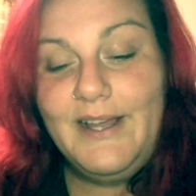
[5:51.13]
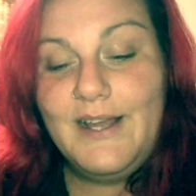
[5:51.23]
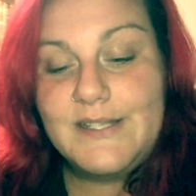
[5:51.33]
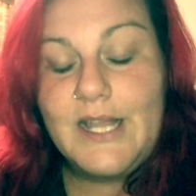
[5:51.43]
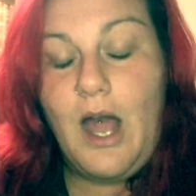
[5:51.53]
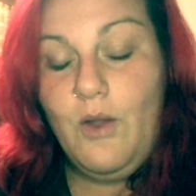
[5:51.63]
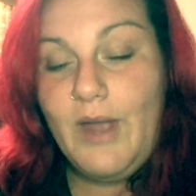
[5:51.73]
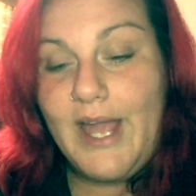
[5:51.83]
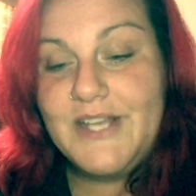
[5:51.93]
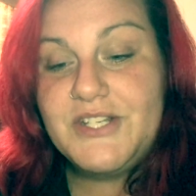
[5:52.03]
I was like,
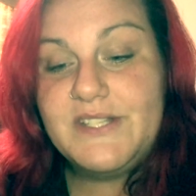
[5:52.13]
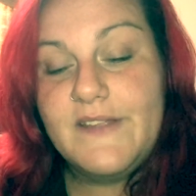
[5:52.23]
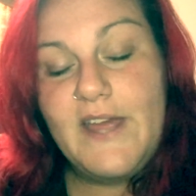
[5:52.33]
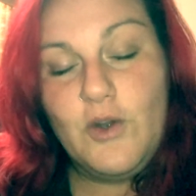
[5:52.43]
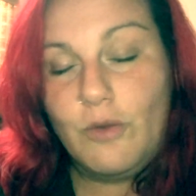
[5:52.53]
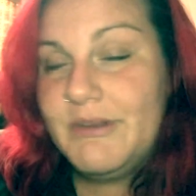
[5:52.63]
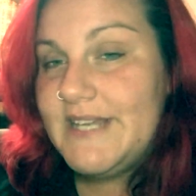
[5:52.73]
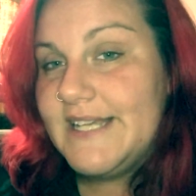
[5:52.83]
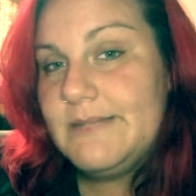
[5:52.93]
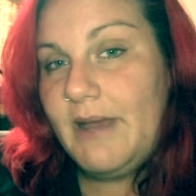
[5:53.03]
okay. She said, that normally
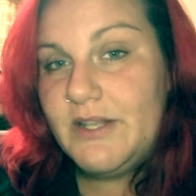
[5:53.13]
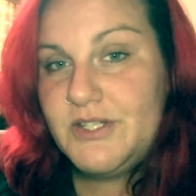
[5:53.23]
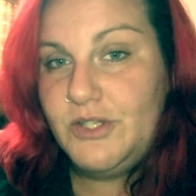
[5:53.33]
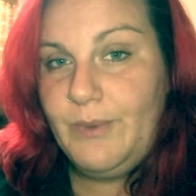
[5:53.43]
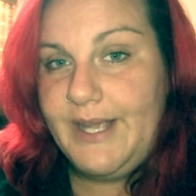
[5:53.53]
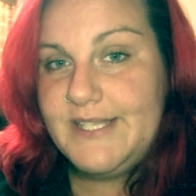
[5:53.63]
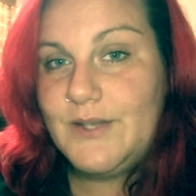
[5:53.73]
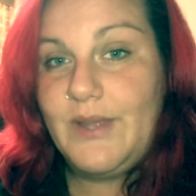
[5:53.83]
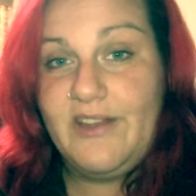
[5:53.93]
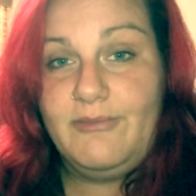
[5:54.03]
takes about 2 weeks,
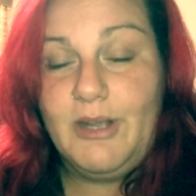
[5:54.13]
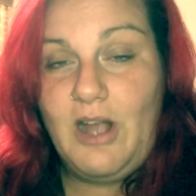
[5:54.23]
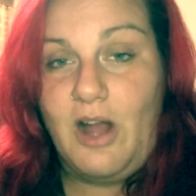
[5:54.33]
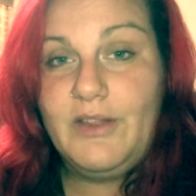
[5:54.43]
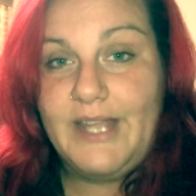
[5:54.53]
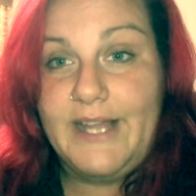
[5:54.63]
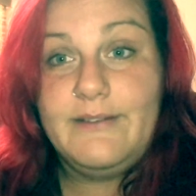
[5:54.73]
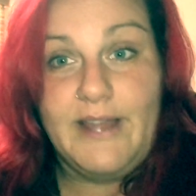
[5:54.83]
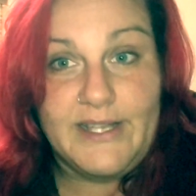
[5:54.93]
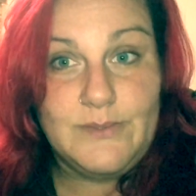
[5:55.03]
so give them a call again
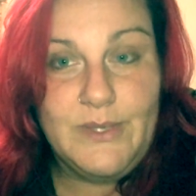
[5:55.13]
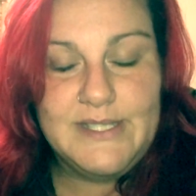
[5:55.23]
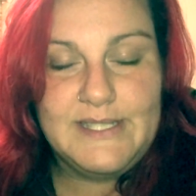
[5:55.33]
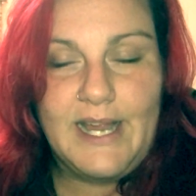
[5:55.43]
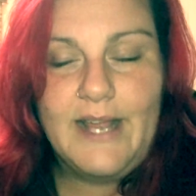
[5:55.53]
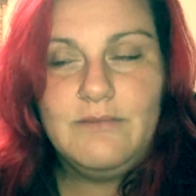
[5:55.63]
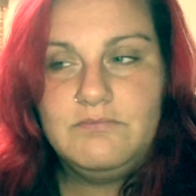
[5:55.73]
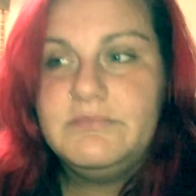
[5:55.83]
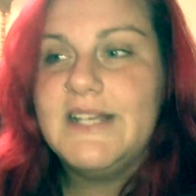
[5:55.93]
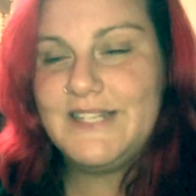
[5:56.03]
next Wednesday.
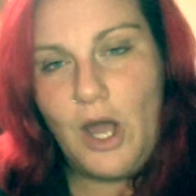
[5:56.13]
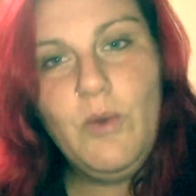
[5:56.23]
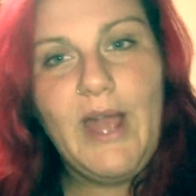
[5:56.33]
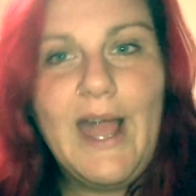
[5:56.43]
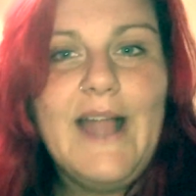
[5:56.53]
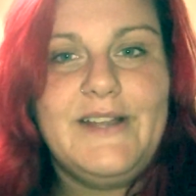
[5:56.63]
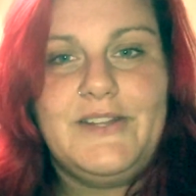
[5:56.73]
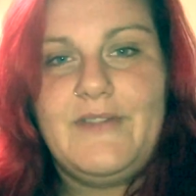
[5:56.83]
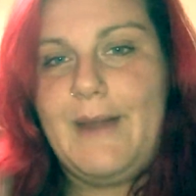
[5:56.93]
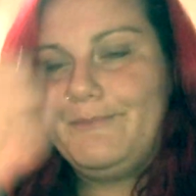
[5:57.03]
I said, okay, I can do
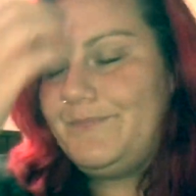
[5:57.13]
that.